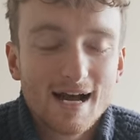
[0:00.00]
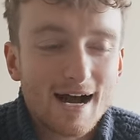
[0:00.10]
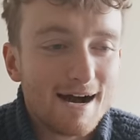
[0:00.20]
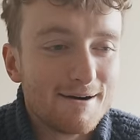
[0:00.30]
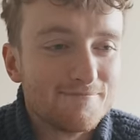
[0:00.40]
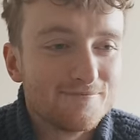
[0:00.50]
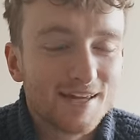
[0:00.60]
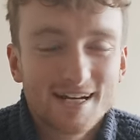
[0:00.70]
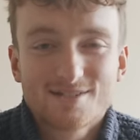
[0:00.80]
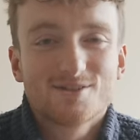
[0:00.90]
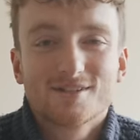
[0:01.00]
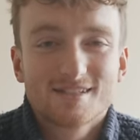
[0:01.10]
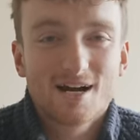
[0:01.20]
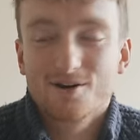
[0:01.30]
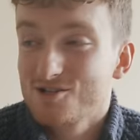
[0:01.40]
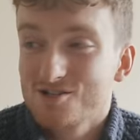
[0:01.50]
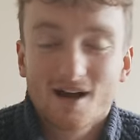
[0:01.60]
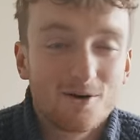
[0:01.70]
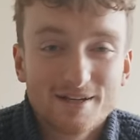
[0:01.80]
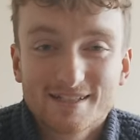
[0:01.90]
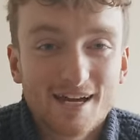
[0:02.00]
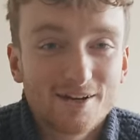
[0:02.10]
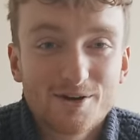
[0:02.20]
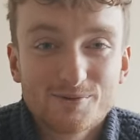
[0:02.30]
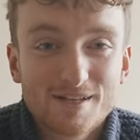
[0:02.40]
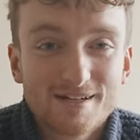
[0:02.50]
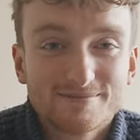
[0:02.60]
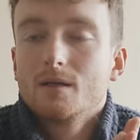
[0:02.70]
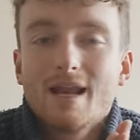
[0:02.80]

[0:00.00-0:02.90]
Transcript: um, and as you can tell i just can't wait to get going with it